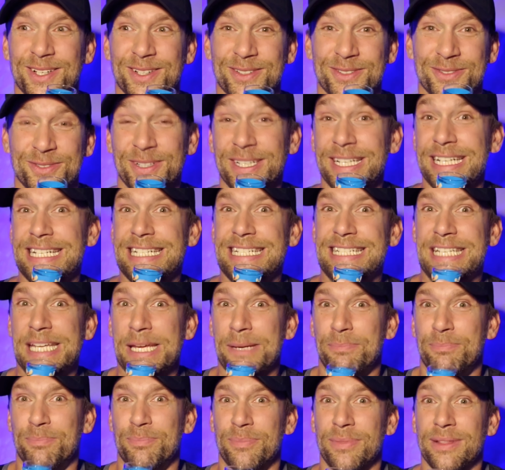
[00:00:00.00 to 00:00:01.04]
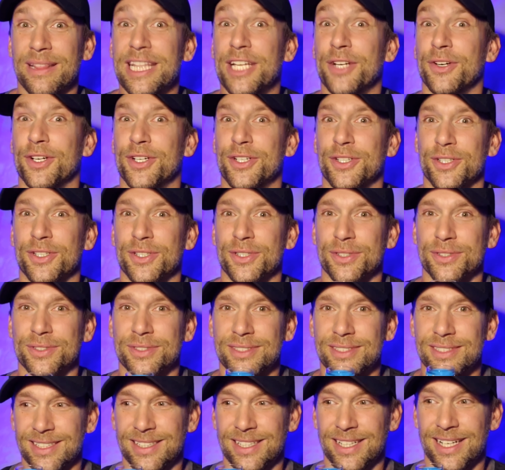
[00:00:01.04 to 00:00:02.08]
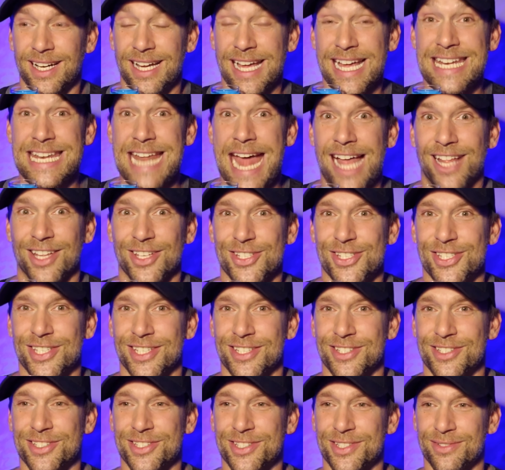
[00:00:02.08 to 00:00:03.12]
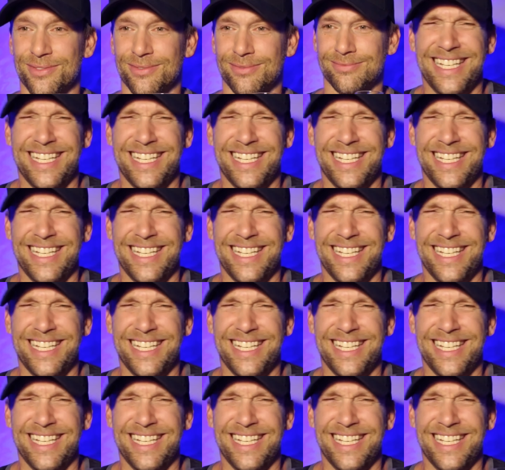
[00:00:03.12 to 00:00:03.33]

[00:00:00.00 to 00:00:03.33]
really deep lyrical analysis.